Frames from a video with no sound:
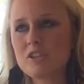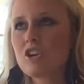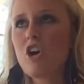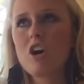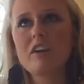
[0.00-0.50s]

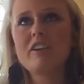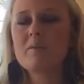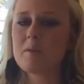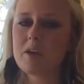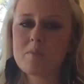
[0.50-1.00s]
There aren't very
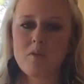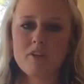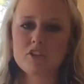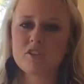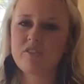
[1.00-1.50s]
many people
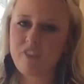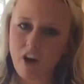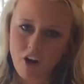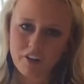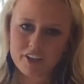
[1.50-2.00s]
that just
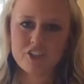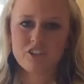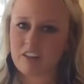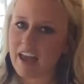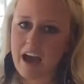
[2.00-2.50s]
fall in
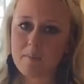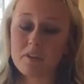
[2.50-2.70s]
your lap.